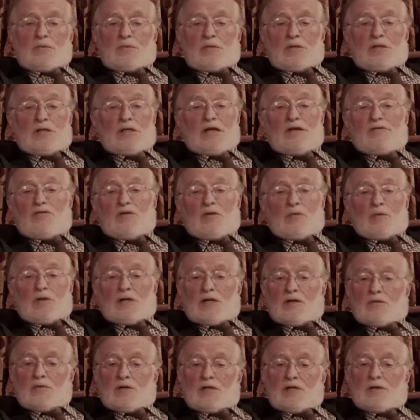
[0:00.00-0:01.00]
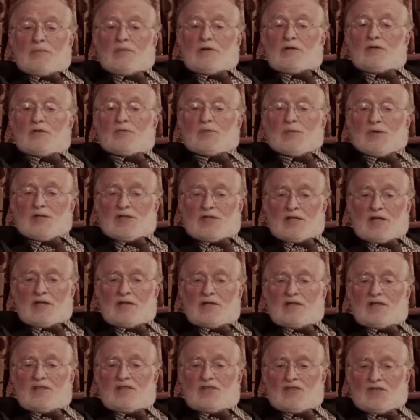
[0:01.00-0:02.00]
in every way, really, because we
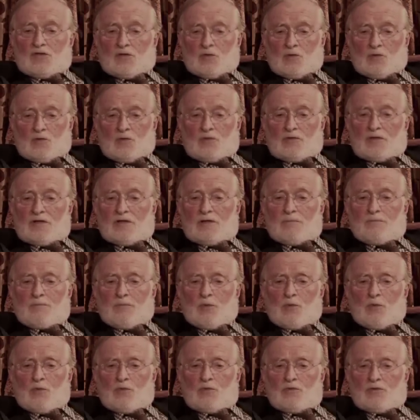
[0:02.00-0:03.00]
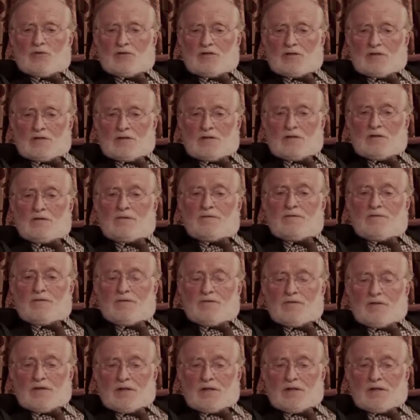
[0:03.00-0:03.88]
suddenly saw the importance of,